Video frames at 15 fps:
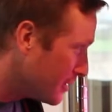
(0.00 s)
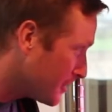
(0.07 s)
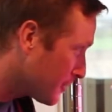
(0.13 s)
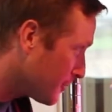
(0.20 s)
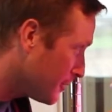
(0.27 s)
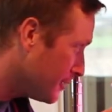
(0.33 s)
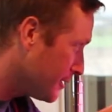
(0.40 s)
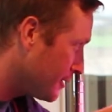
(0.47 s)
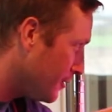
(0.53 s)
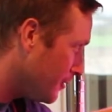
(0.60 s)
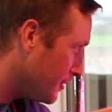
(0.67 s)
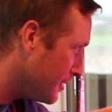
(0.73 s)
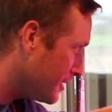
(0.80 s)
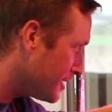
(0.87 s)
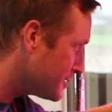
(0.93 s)
They're really
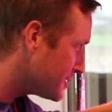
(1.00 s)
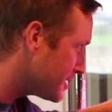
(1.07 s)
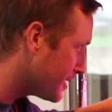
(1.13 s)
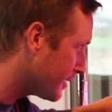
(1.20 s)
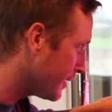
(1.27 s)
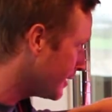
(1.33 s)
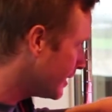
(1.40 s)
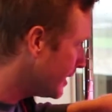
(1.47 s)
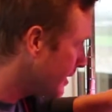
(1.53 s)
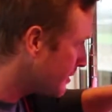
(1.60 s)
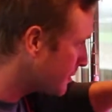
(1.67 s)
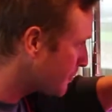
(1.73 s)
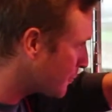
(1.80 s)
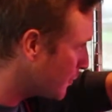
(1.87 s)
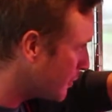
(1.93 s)
going nuts here.
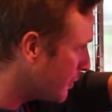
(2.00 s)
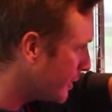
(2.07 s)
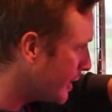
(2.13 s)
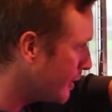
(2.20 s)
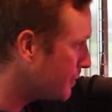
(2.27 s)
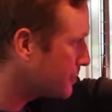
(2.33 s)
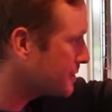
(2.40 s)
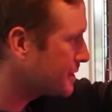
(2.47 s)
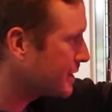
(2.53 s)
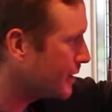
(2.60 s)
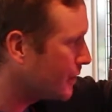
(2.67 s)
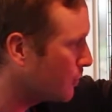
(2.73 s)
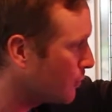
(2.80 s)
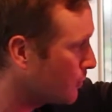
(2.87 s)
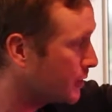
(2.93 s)
They're throwing out
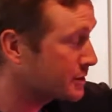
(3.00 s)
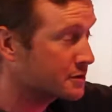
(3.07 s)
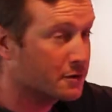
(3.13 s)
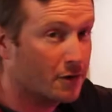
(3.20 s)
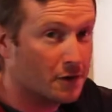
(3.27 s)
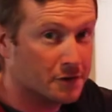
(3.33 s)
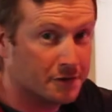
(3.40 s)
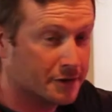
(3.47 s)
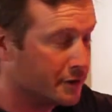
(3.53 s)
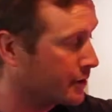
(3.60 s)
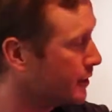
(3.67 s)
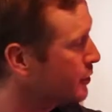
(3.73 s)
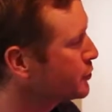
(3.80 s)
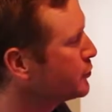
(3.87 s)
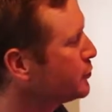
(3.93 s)
uh, what's called
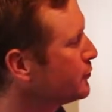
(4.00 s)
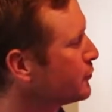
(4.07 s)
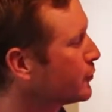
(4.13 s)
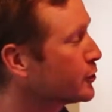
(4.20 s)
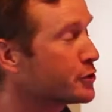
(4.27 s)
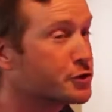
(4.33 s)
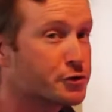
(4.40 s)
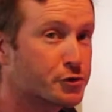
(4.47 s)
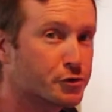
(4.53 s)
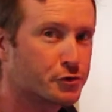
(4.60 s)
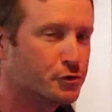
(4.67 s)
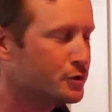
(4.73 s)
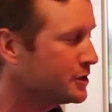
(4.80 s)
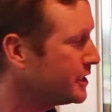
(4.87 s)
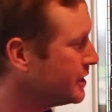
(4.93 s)
the first
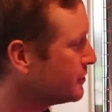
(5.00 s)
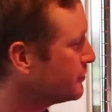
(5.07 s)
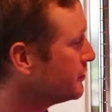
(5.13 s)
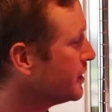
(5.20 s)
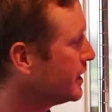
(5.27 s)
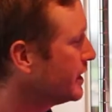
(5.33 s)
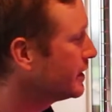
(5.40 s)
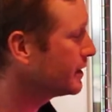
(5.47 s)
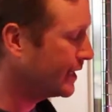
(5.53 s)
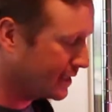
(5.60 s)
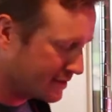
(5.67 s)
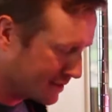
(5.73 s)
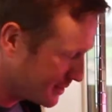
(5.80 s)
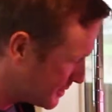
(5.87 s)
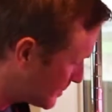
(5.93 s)
true leaf.
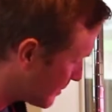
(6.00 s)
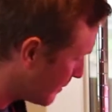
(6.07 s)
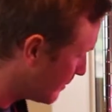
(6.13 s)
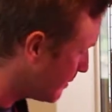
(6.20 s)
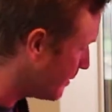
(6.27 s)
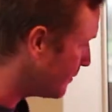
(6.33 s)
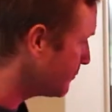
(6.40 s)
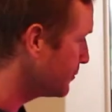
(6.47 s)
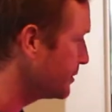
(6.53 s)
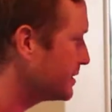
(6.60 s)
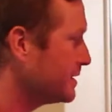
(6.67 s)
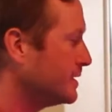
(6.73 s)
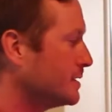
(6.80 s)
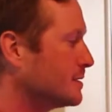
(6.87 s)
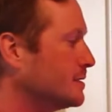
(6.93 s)
Like they start off
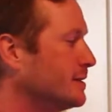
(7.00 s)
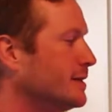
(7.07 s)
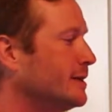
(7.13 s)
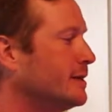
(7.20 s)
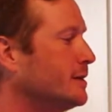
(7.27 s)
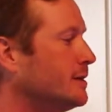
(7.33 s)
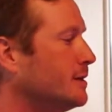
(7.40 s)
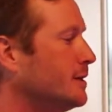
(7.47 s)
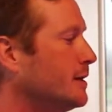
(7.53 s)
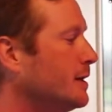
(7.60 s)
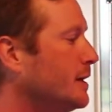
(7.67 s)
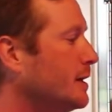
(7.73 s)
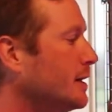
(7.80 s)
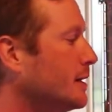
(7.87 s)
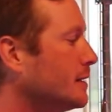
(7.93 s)
with these little,
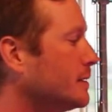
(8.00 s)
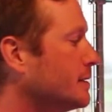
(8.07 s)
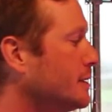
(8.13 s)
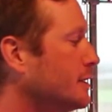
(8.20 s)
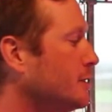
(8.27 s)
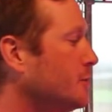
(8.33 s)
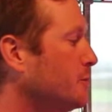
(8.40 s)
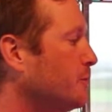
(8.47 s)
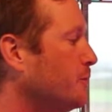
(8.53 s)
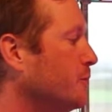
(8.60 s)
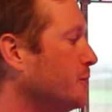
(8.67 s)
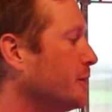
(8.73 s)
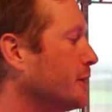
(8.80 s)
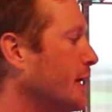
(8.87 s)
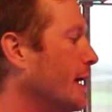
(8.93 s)
little,
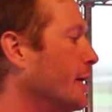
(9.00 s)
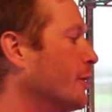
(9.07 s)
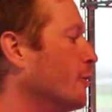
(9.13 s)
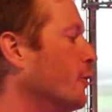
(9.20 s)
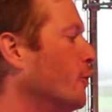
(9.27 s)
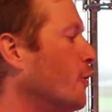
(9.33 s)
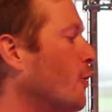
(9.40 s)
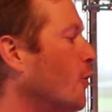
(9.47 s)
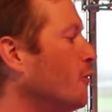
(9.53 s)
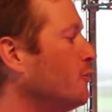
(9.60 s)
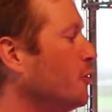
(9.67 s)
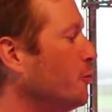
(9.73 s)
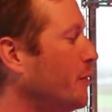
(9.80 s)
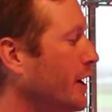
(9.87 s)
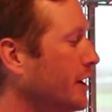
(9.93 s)
I don't know,
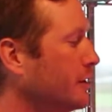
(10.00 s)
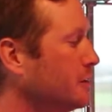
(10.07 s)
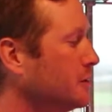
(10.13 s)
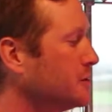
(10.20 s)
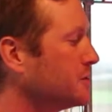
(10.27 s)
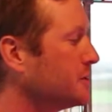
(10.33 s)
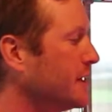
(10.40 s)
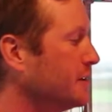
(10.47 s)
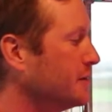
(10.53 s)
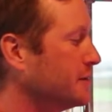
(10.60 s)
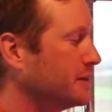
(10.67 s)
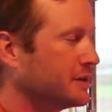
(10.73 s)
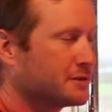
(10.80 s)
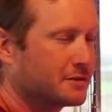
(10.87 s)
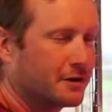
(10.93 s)
oval petals, and
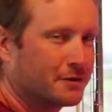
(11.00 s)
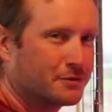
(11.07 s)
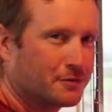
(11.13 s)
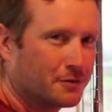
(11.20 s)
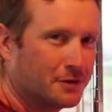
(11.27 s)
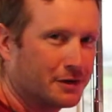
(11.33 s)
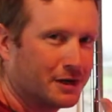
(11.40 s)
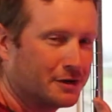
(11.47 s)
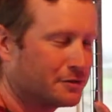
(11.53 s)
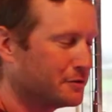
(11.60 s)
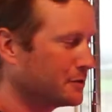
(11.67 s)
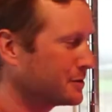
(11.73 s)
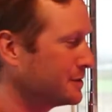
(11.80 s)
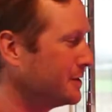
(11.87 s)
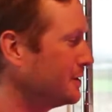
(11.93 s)
then they start throwing out
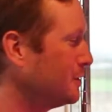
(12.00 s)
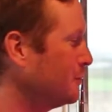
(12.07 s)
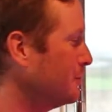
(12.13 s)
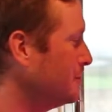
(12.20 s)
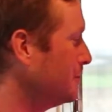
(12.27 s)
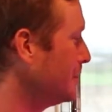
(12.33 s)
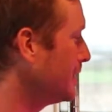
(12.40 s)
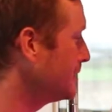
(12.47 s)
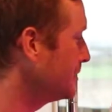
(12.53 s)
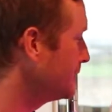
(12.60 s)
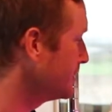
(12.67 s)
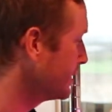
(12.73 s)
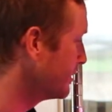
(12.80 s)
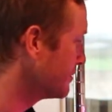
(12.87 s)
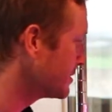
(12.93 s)
those little
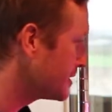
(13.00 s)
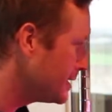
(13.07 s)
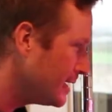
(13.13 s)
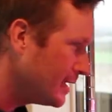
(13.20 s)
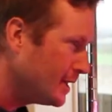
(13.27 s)
melon leaves.